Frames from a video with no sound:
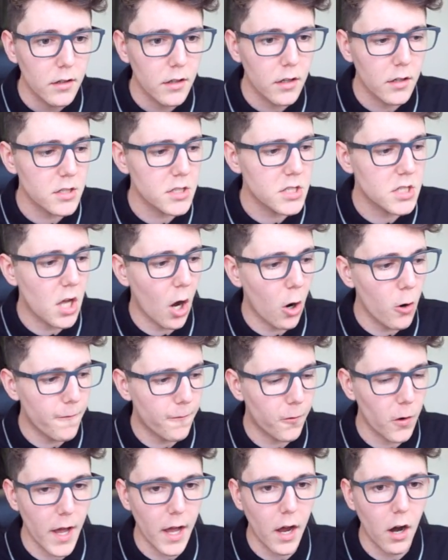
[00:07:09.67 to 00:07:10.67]
You just go
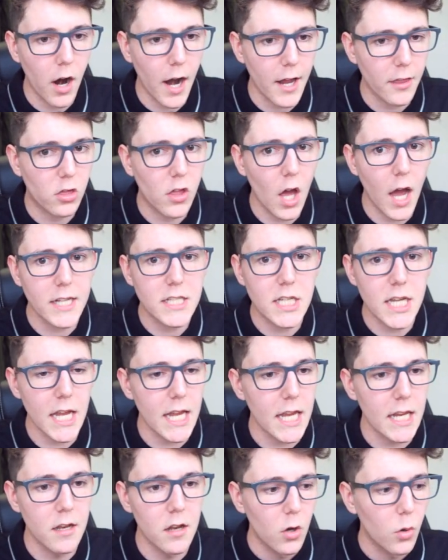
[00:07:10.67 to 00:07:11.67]
for it. Alright,
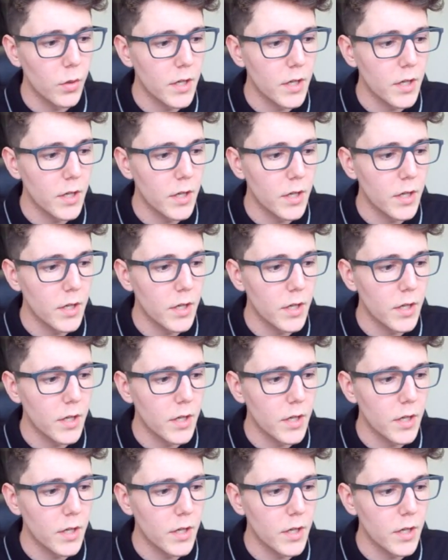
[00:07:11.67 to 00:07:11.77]
13.